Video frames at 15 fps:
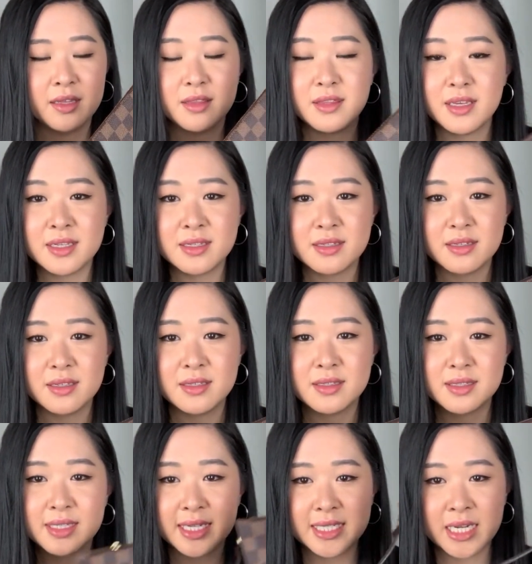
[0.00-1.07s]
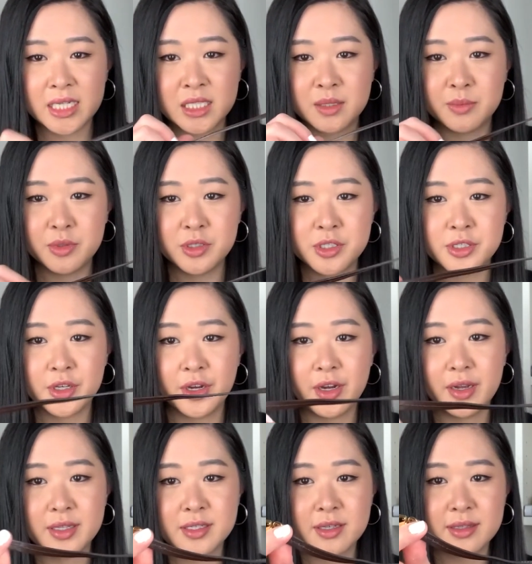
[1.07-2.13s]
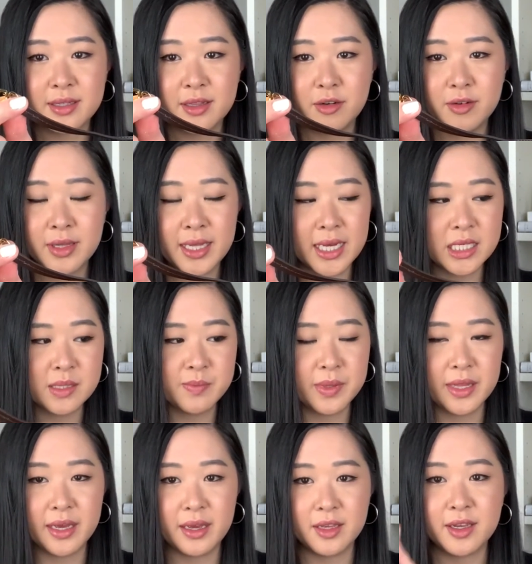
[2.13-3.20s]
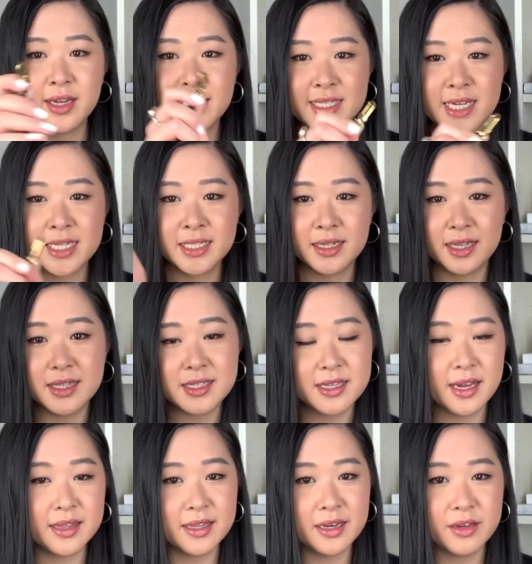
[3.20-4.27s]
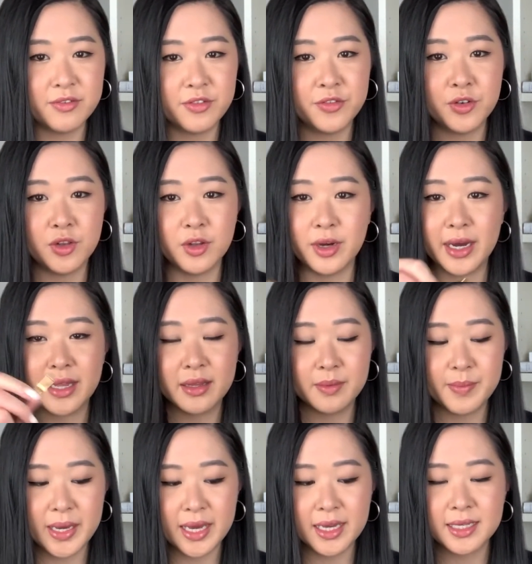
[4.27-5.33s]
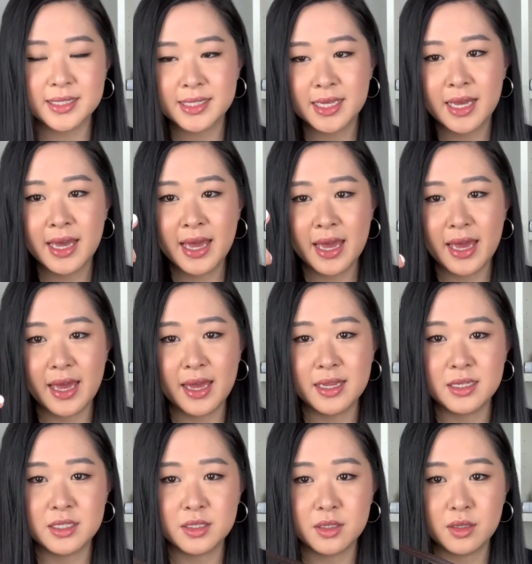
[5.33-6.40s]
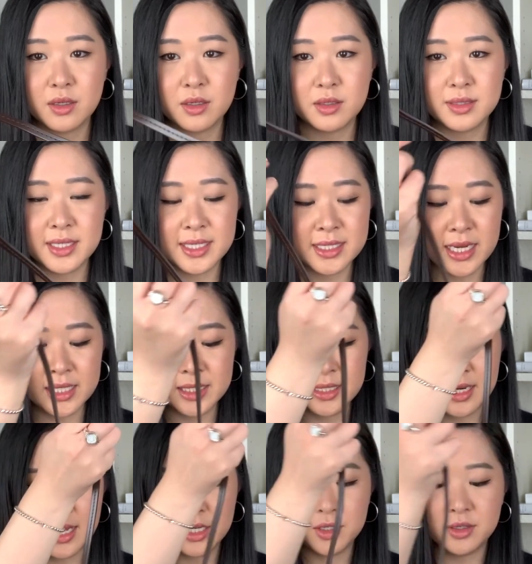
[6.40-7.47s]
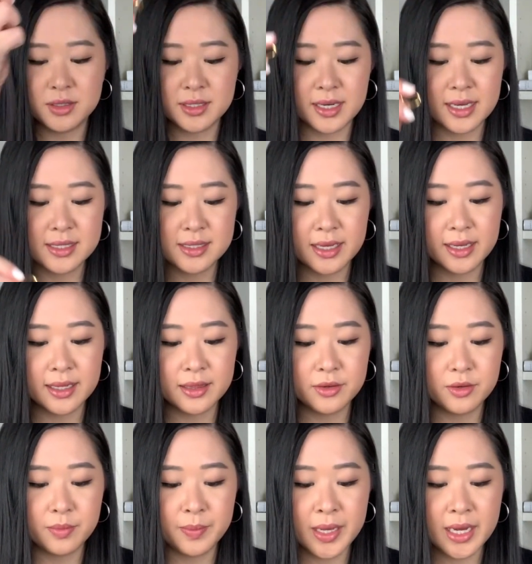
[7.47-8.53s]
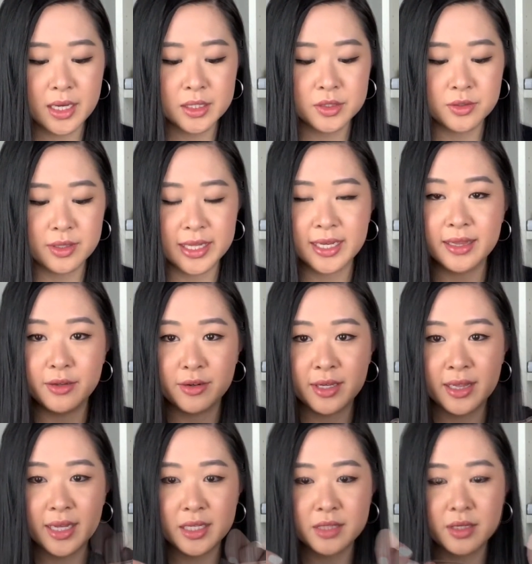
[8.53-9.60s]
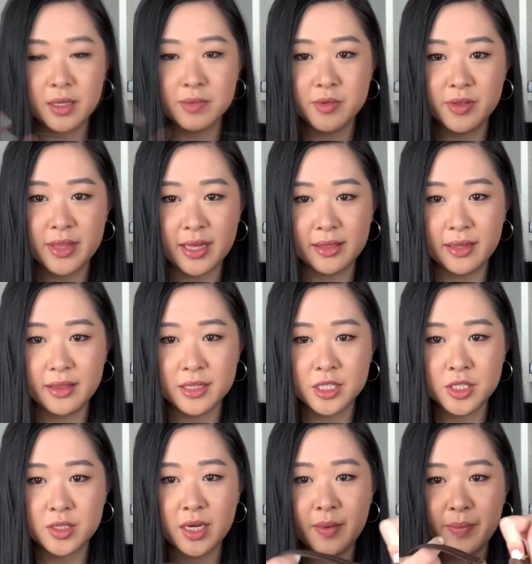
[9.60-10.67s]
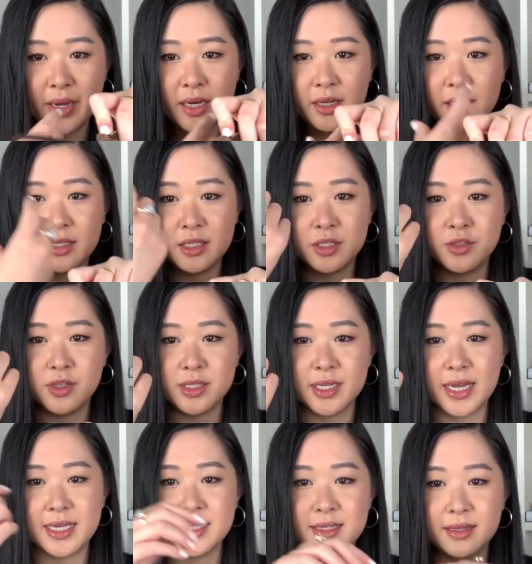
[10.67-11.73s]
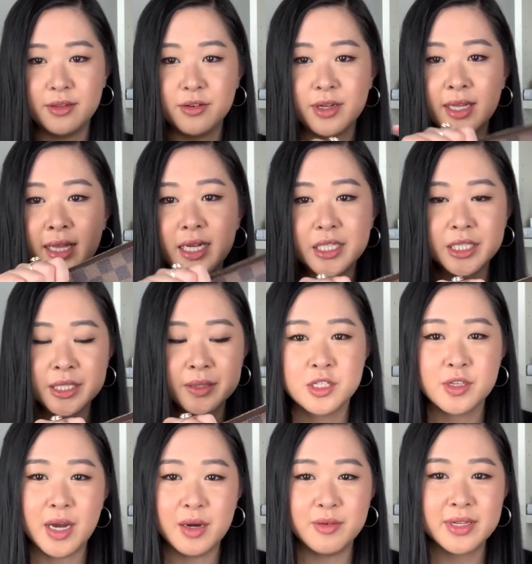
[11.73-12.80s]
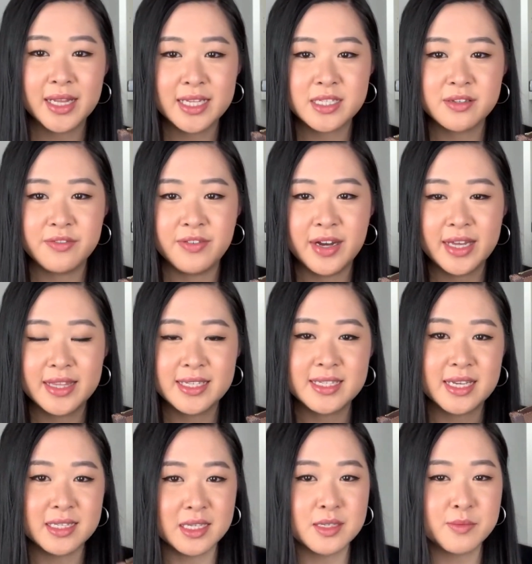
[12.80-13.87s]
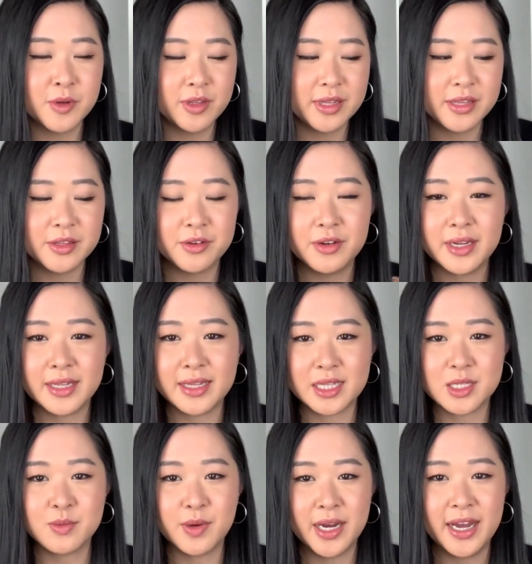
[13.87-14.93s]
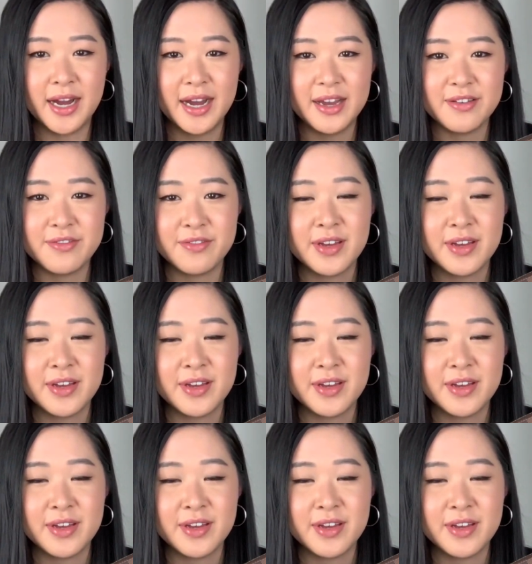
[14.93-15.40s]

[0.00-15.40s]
this is detachable, so it's got the little clasp there. You can attach it inside the Neverfull or other bags and detach it and use it as like a little pouch or like a little clutch. So it comes with that leather strap and you can just use it as a little clutch. So I would classify this as a small leather good, and that's why I've